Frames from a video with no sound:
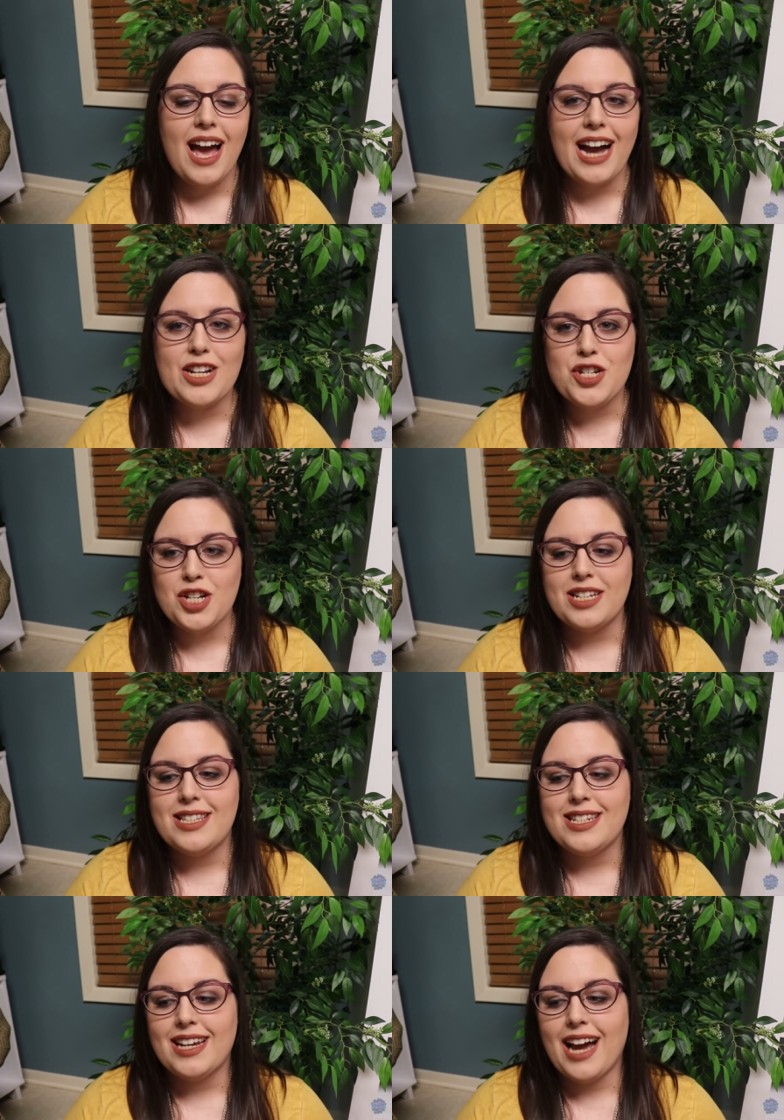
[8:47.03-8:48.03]
I
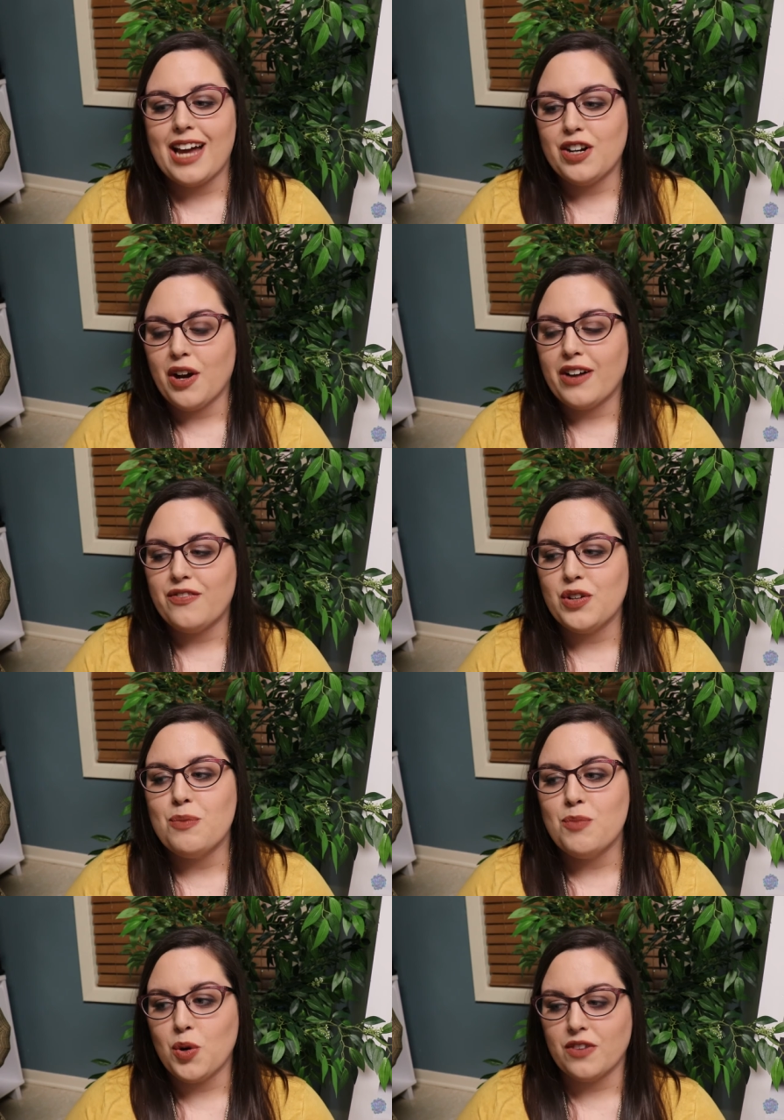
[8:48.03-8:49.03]
just, I don't know, I feel
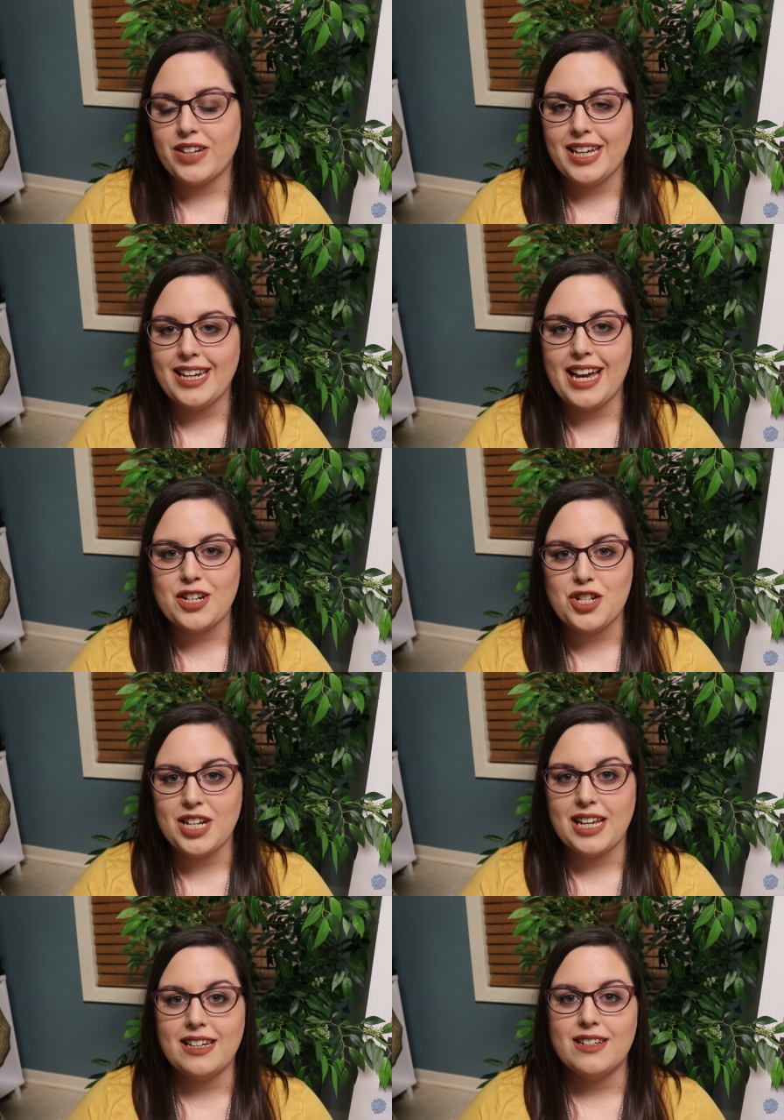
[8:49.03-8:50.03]
more of a
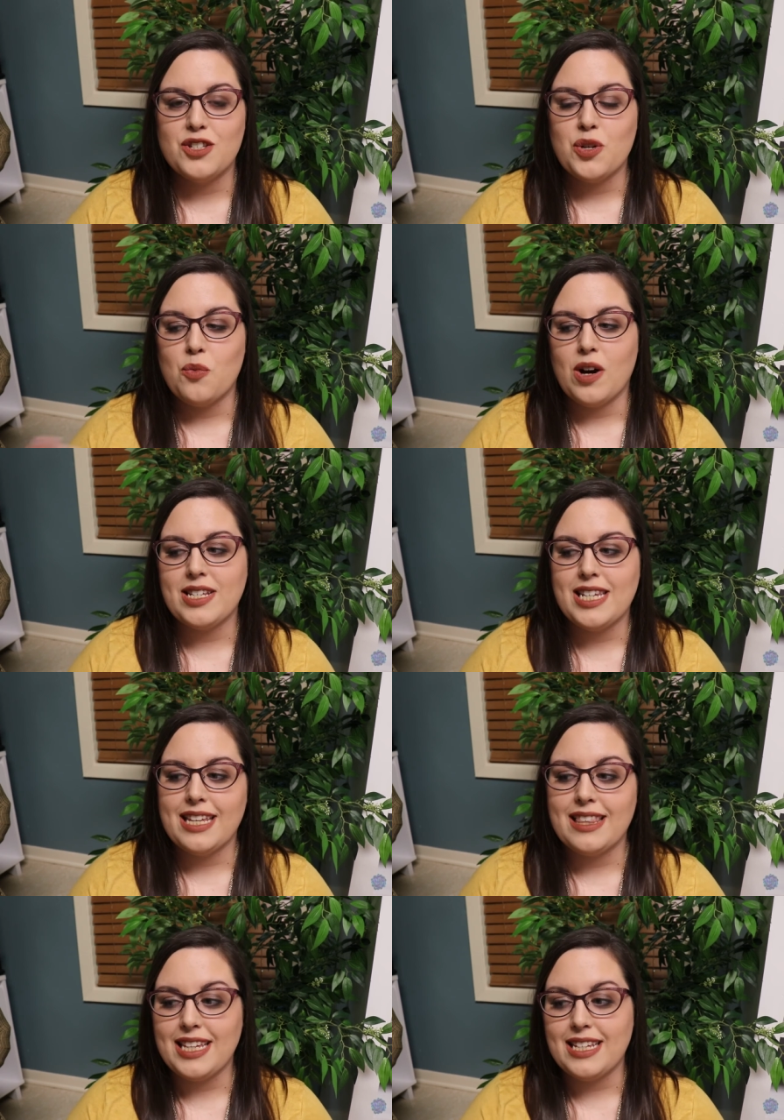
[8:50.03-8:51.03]
connection to
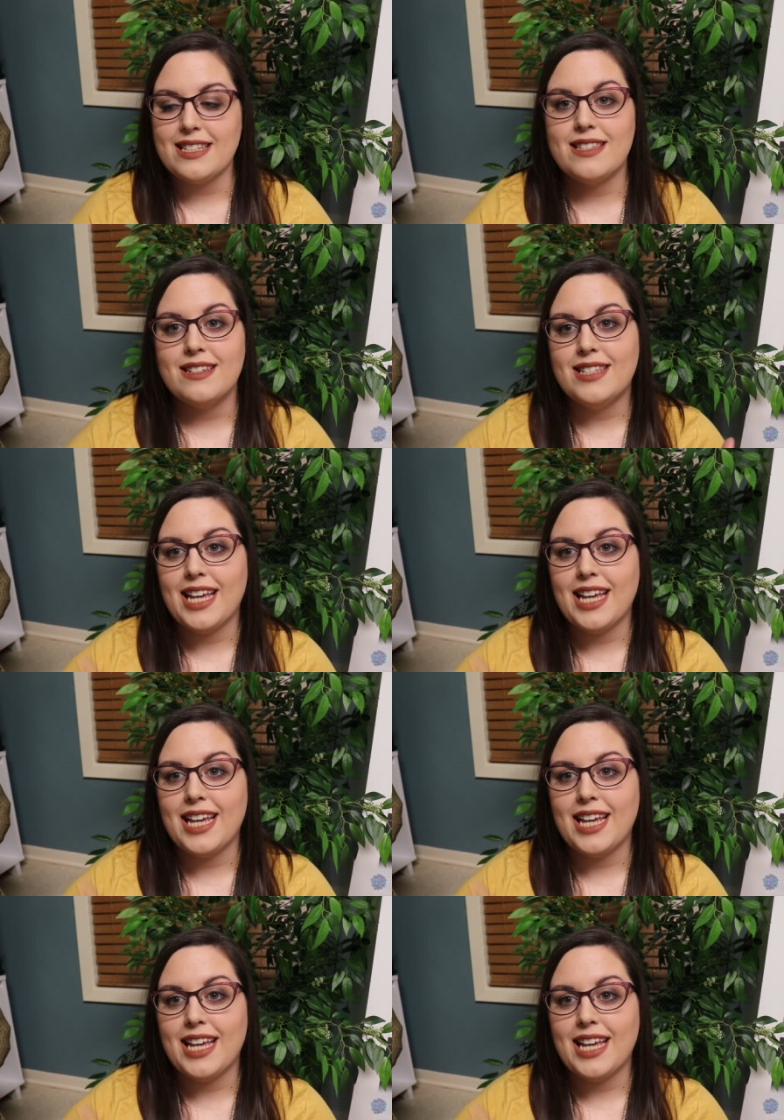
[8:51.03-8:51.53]
wanting these